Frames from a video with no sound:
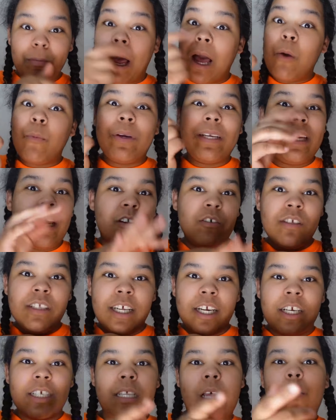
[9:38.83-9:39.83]
I went
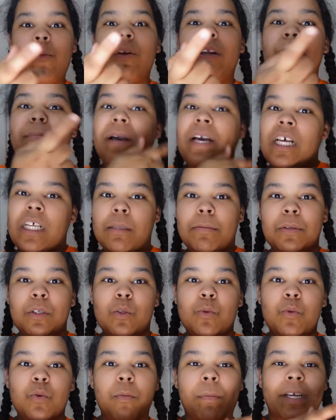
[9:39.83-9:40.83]
downstairs, I went in my husband's
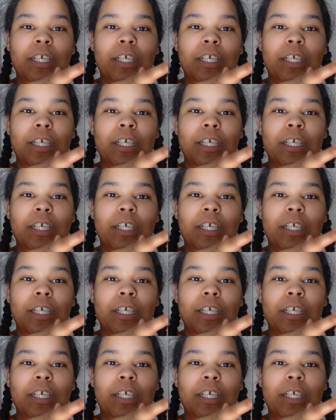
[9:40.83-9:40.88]
room,